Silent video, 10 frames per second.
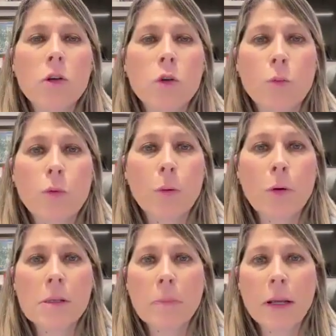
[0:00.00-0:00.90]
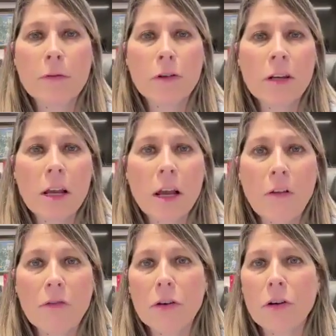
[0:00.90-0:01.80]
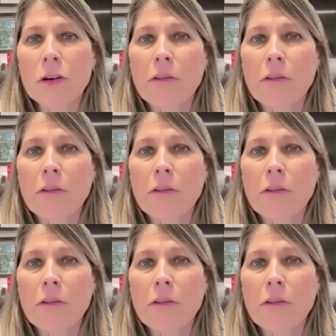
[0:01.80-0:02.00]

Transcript: to propose a plan for the day after.